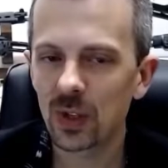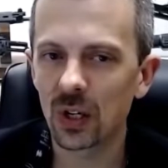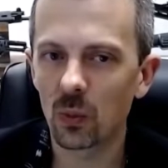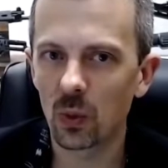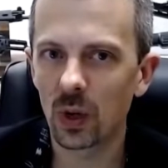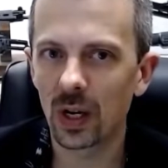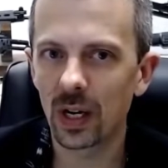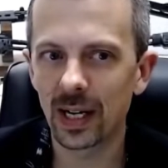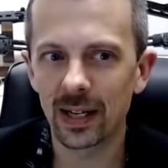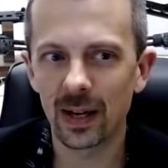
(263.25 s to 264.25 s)
know
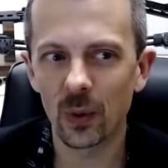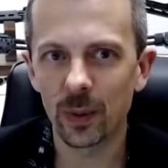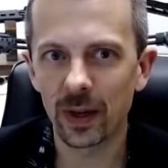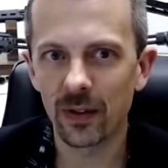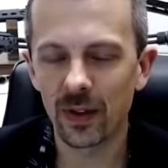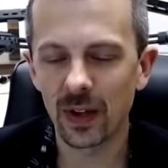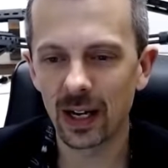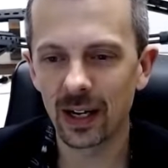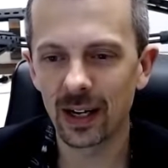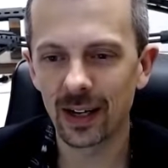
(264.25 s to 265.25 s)
why that would be a
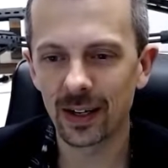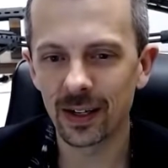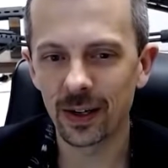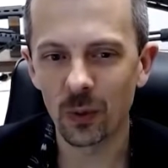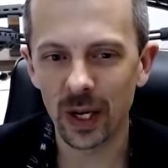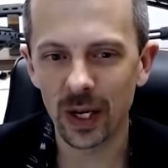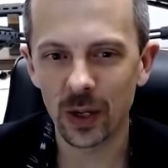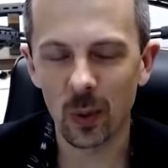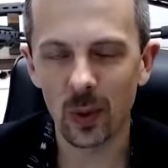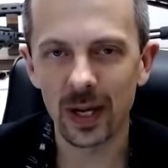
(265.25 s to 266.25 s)
thing, and I don't know why you'd
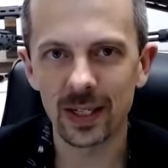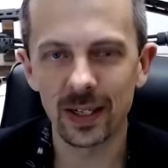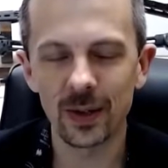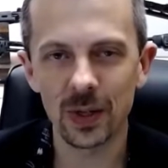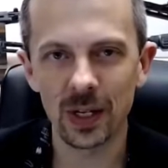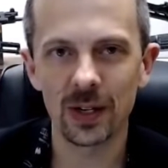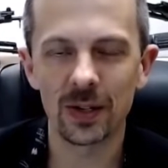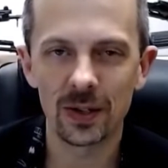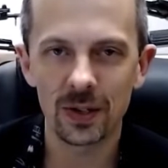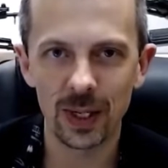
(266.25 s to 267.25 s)
operate it using a
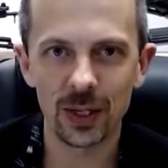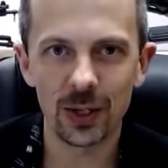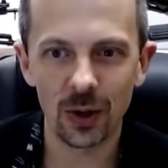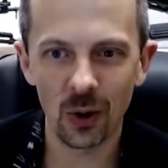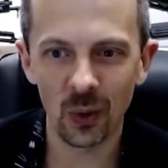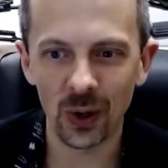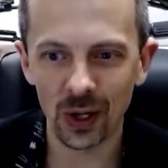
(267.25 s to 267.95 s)
switch on the